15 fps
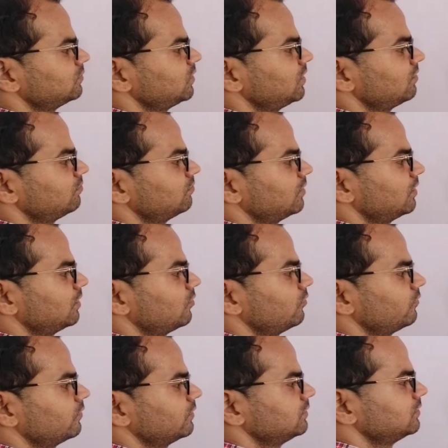Number
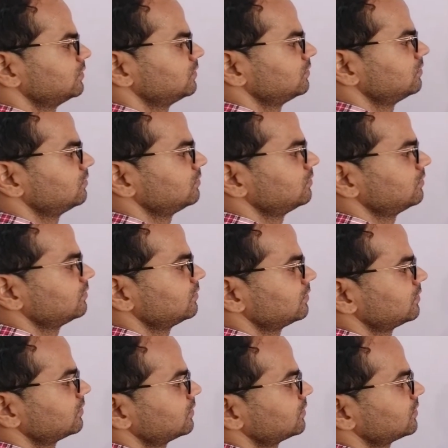of
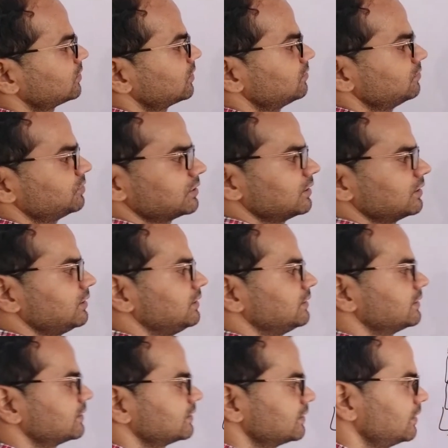subshells,
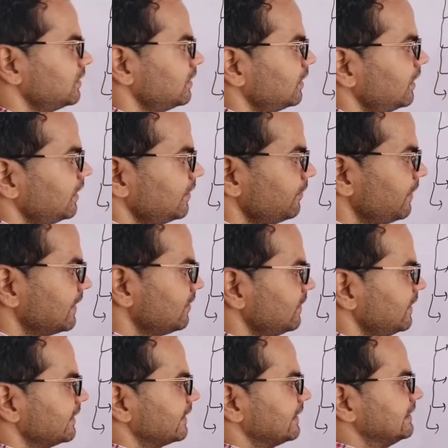and
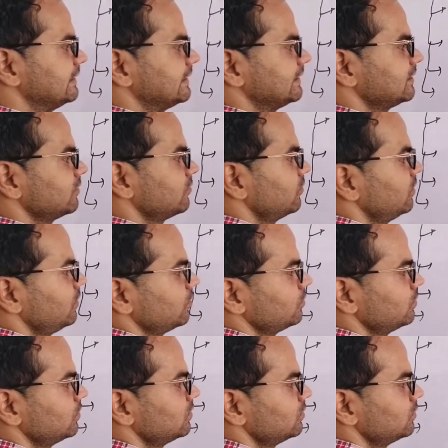mathematically it is equal
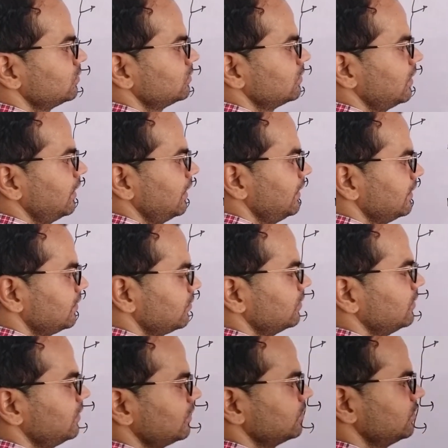to L equal
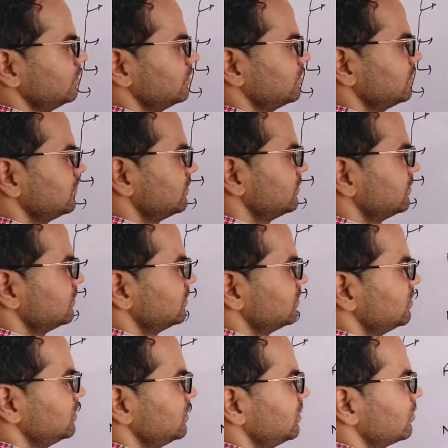to
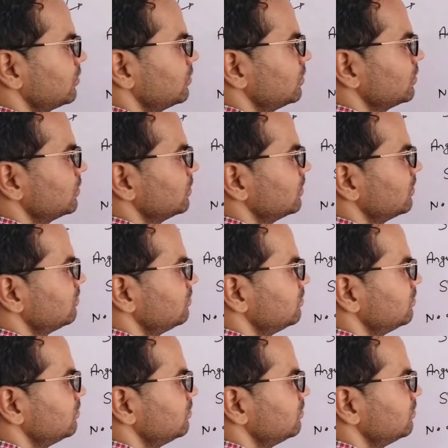0 to